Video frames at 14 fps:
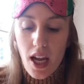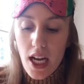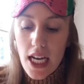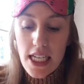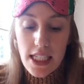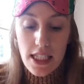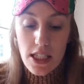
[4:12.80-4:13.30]

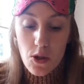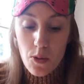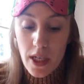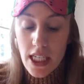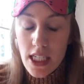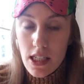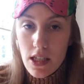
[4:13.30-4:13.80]
Is it
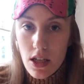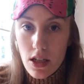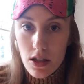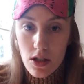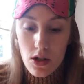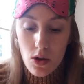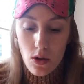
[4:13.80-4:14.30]
sweet,
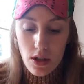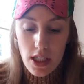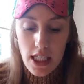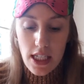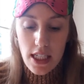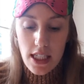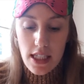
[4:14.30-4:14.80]

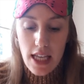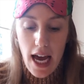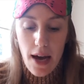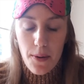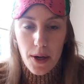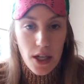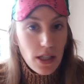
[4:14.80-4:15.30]
salty,
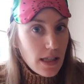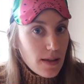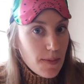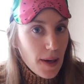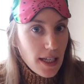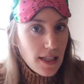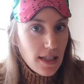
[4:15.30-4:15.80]
sour,
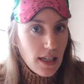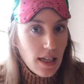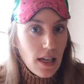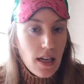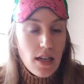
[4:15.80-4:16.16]
spicy?